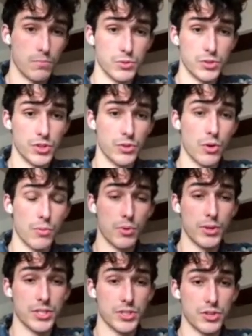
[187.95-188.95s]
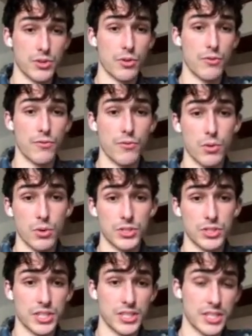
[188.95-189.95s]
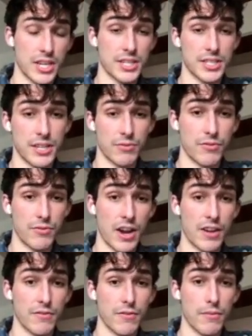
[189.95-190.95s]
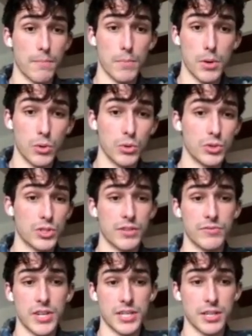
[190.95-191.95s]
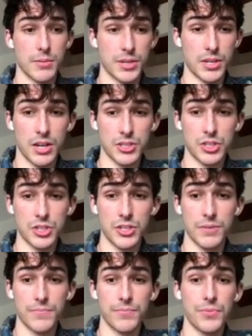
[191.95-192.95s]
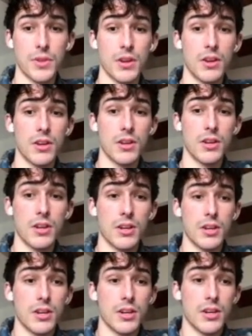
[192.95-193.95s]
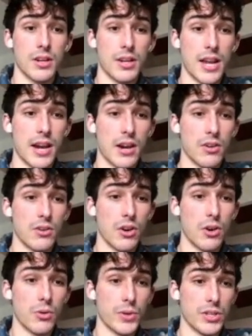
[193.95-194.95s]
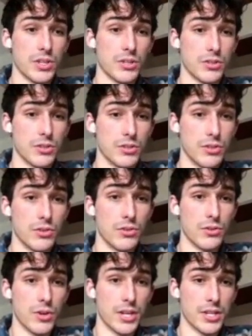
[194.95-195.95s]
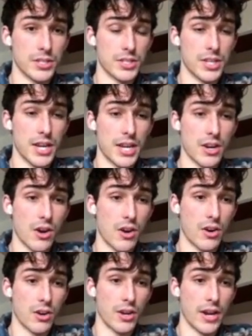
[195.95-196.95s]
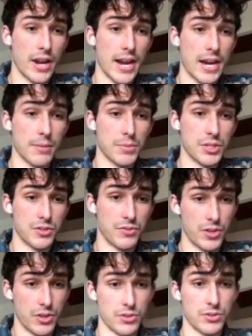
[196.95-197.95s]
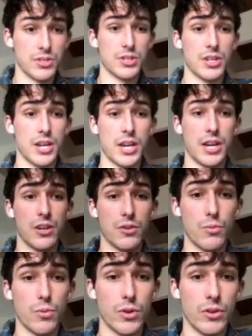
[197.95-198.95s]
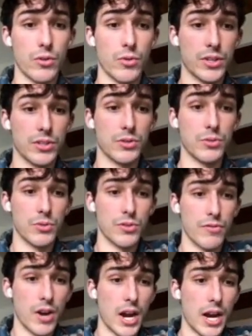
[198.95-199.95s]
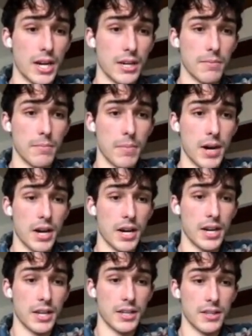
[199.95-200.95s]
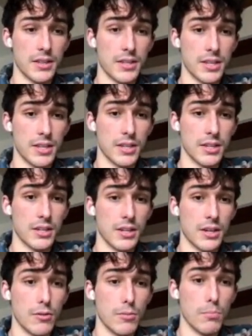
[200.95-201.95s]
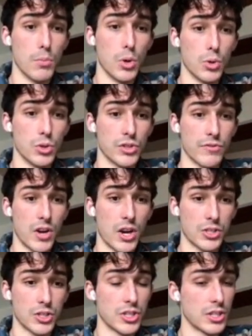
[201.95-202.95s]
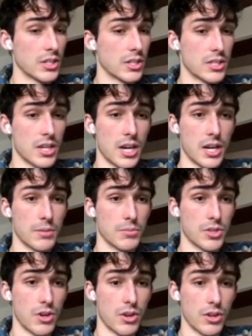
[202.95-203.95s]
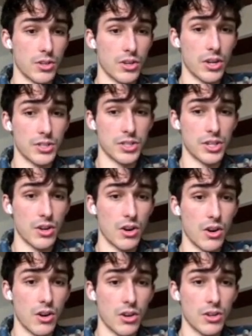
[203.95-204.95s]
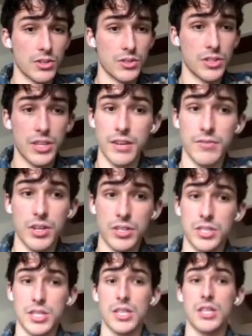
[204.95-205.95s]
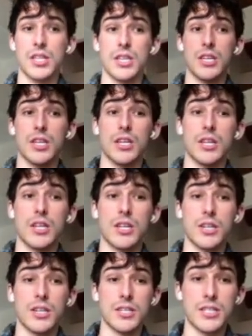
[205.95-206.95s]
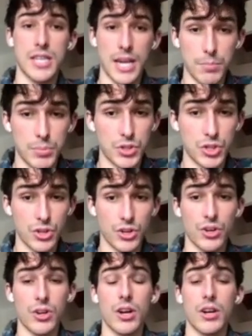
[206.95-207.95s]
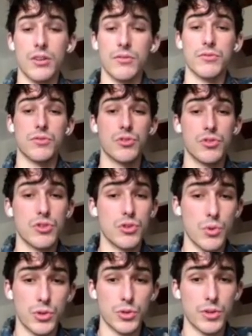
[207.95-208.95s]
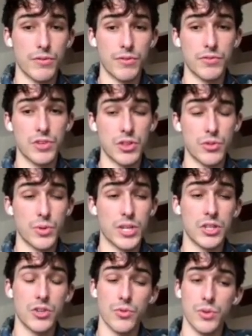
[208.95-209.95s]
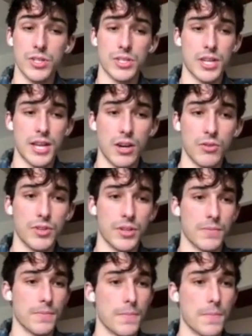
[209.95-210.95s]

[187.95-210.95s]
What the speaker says: 0.046875 moles of diatomic oxygen. Now, all we need to do is take our atmospheres and we're going to divide by the moles of oxygen times our constant R to give us the temperature of 253 degrees Kelvin.